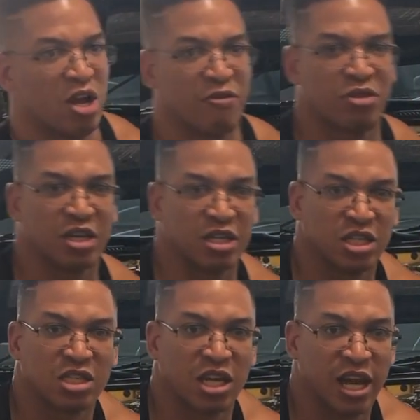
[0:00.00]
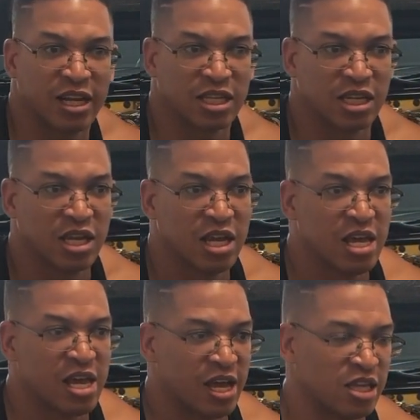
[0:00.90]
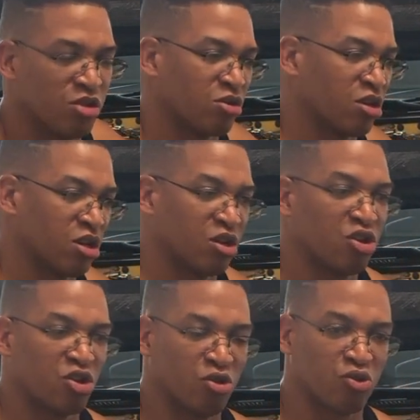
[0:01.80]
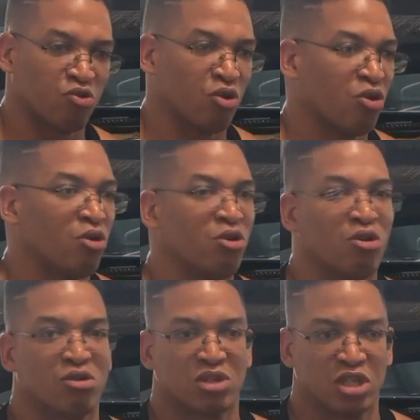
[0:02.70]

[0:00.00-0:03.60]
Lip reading: everything disconnected. And then you're gonna go through a whole